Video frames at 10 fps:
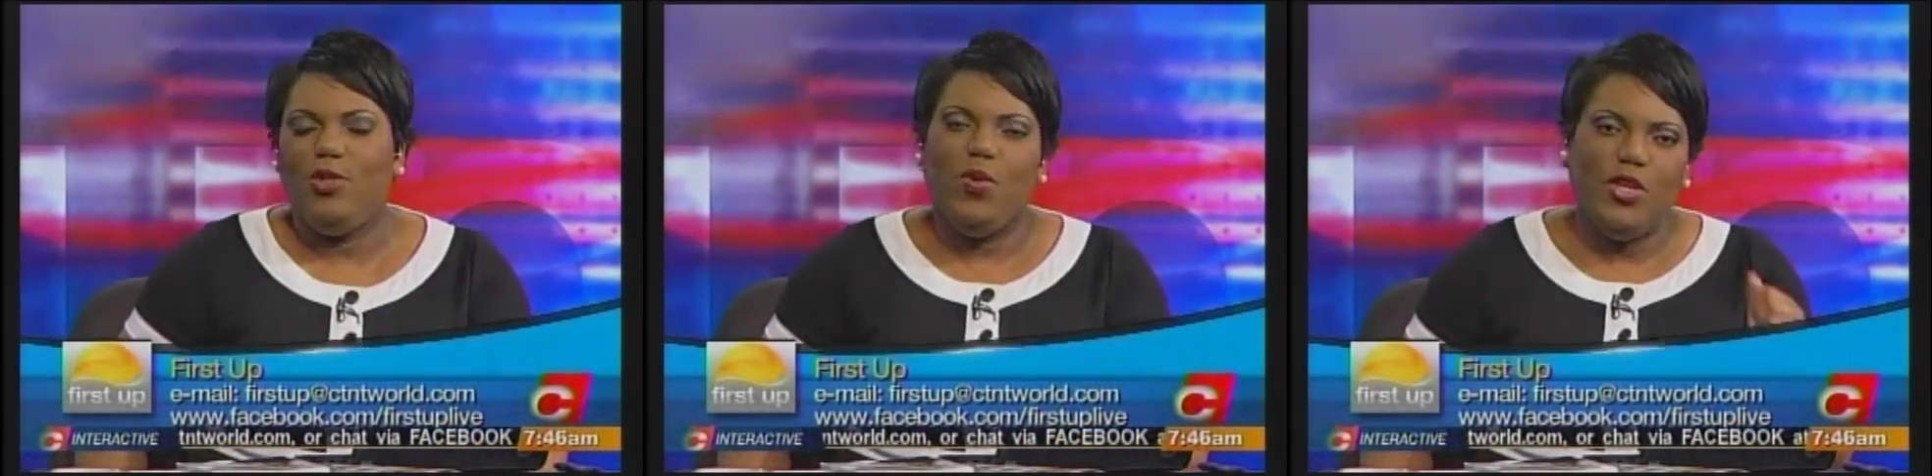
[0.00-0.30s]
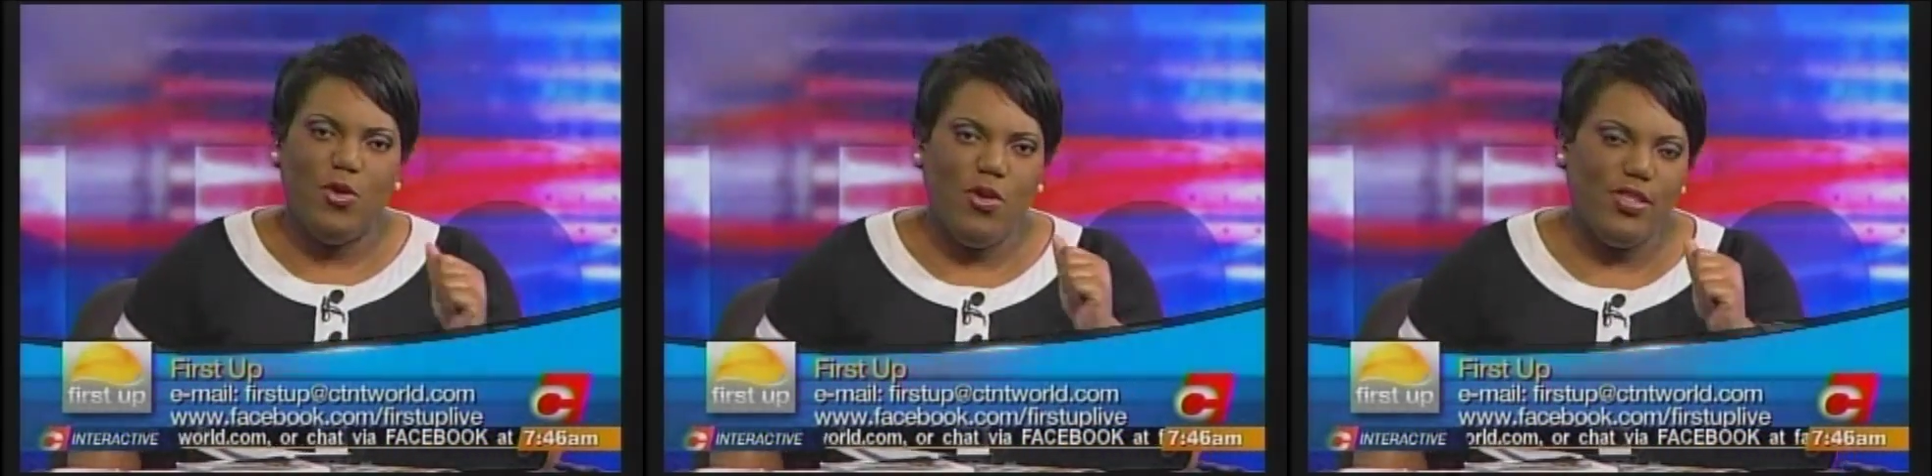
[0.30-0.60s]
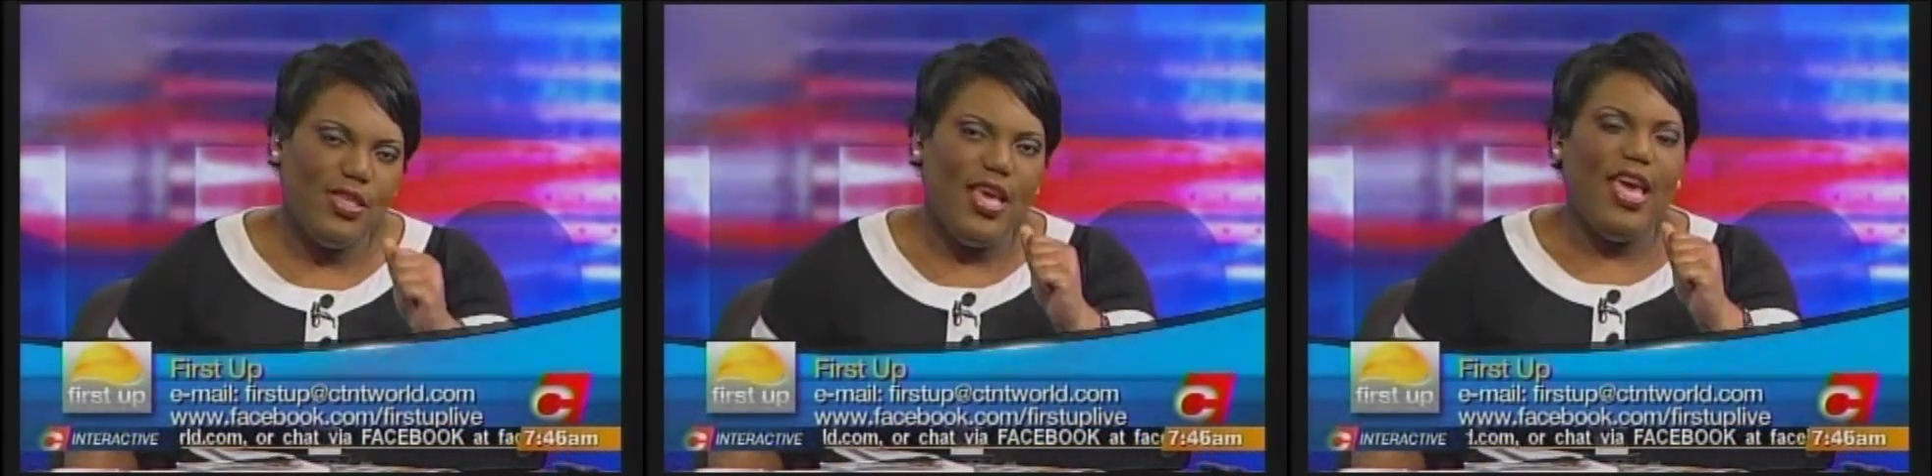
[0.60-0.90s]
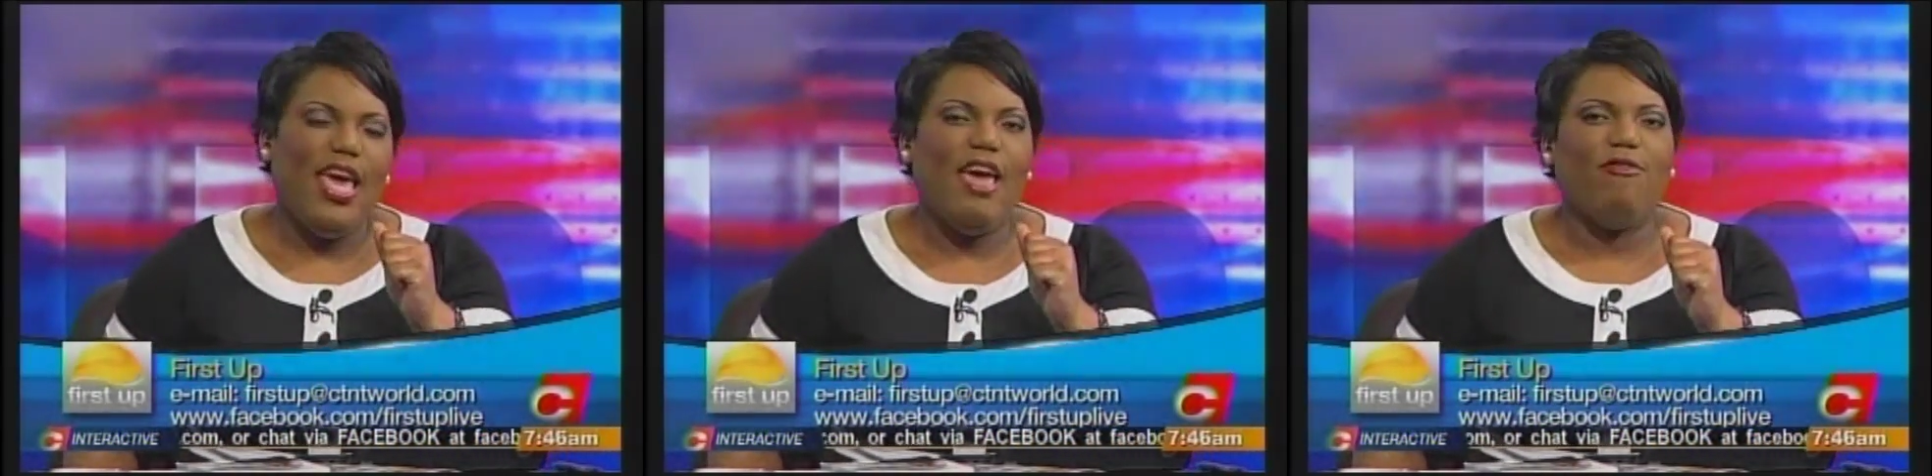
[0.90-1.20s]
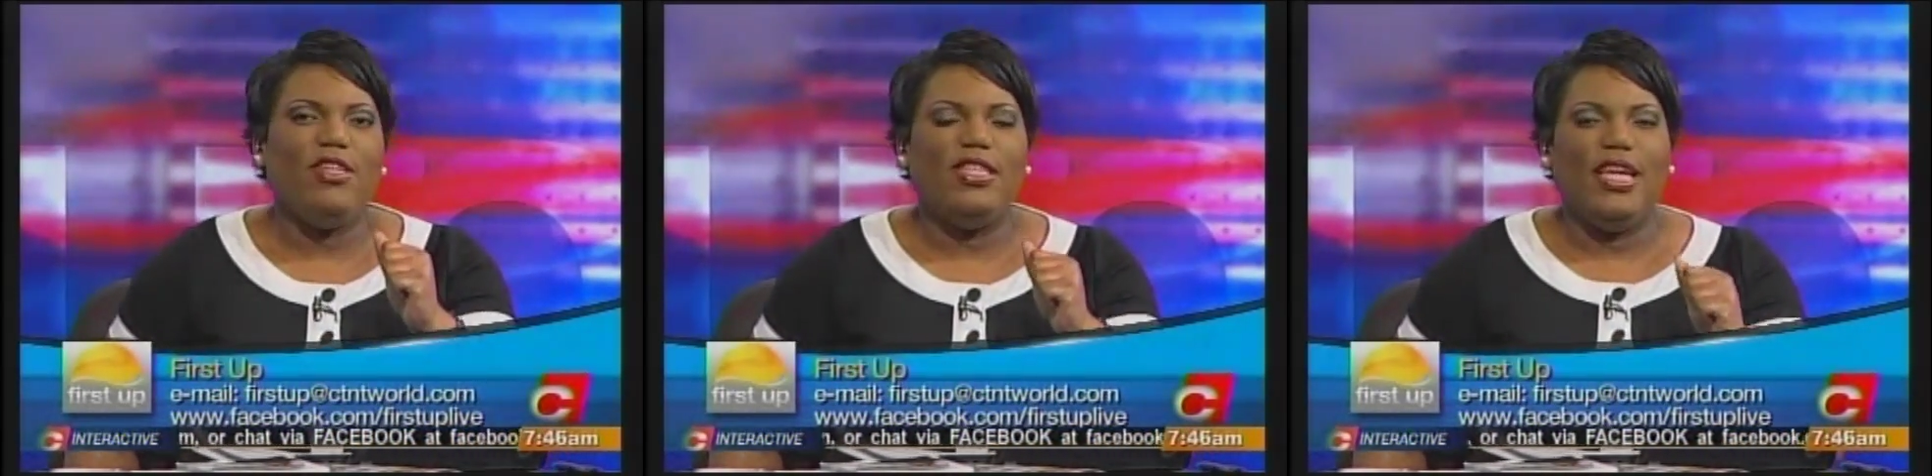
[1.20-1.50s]
to endorse
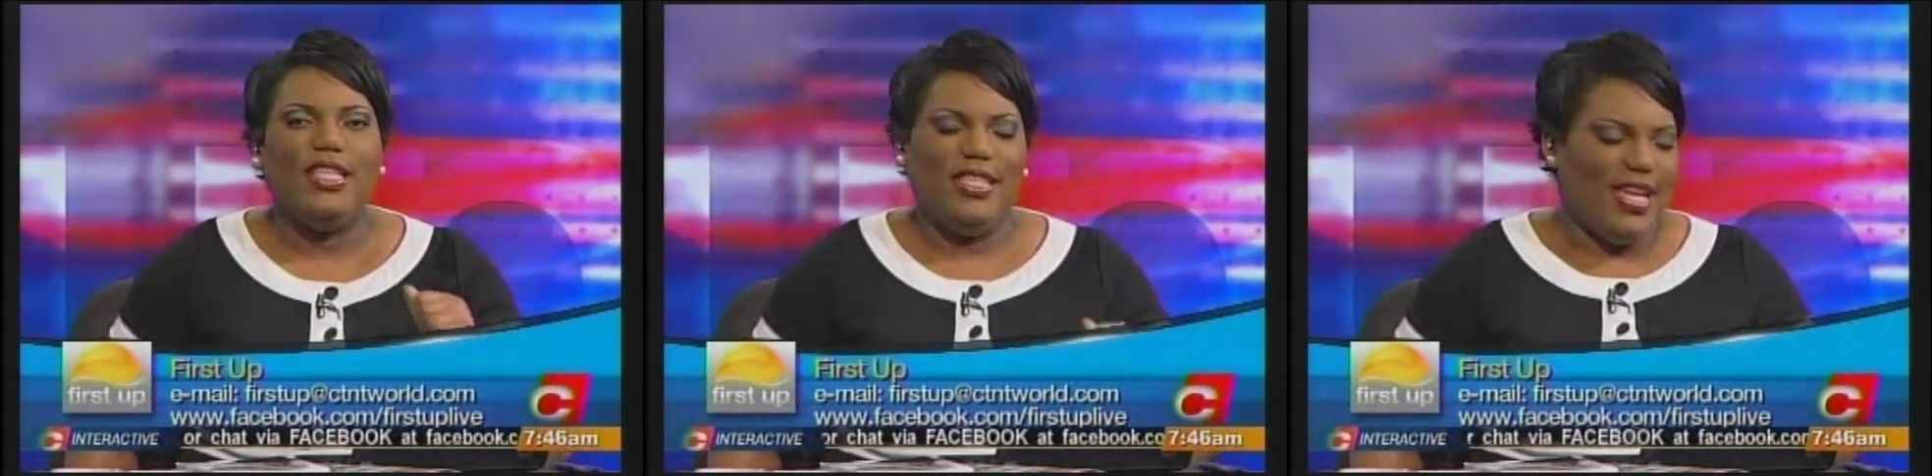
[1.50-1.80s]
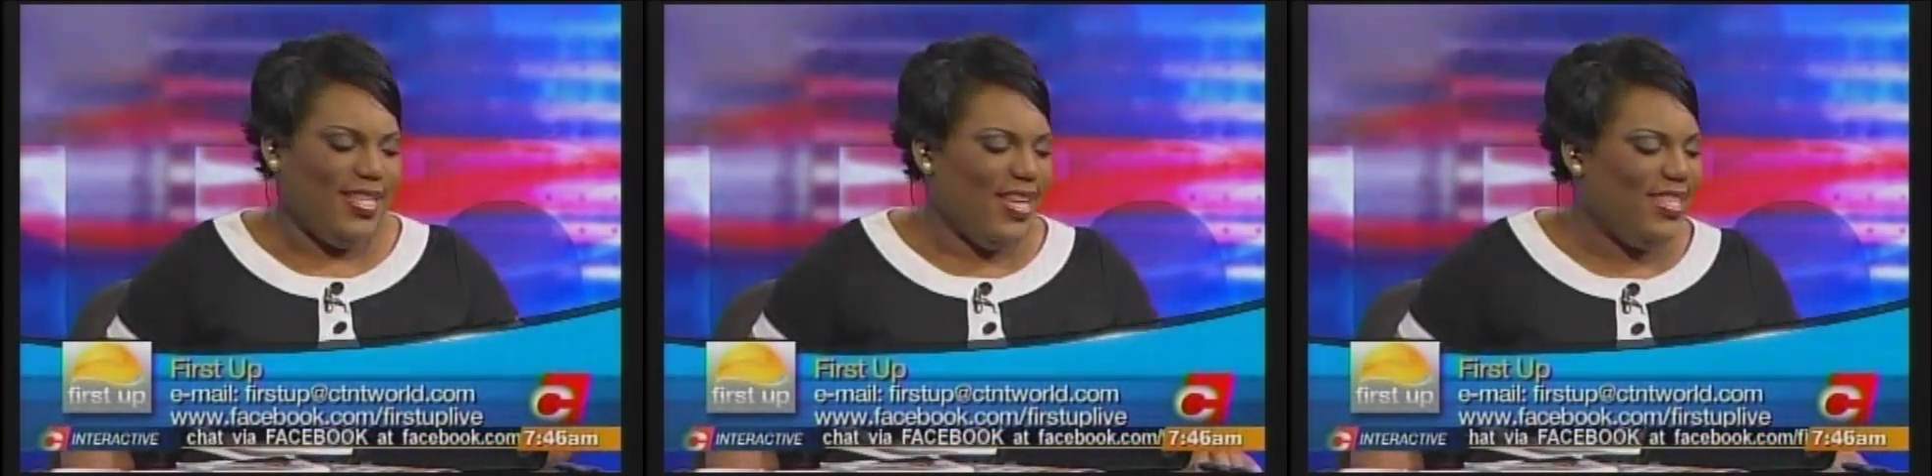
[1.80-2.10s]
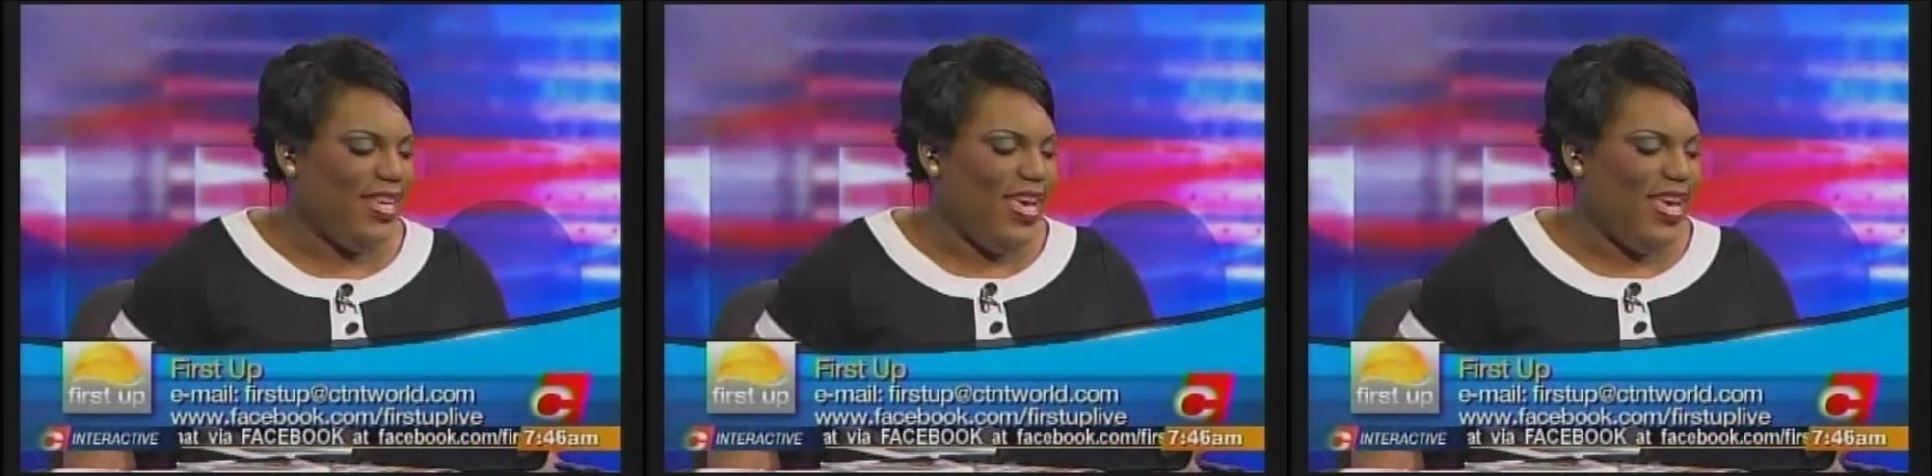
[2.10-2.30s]
every single sentence.